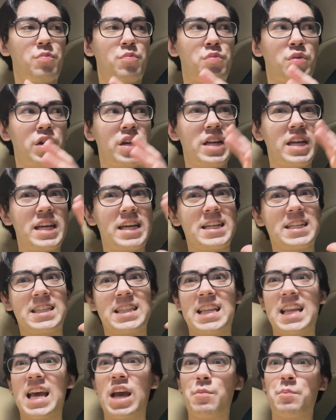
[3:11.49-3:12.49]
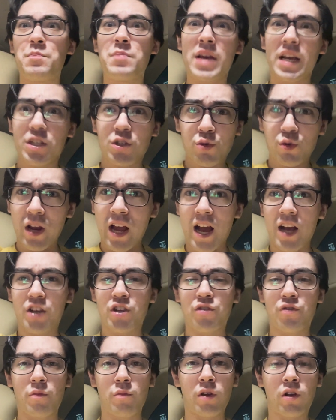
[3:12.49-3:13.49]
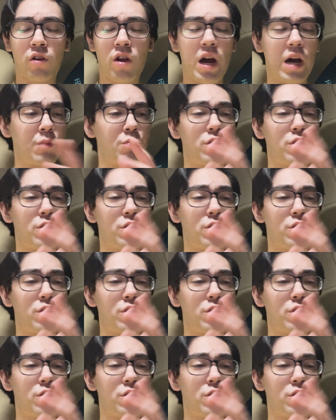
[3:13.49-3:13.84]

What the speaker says: pretty mixed reaction from the crowd,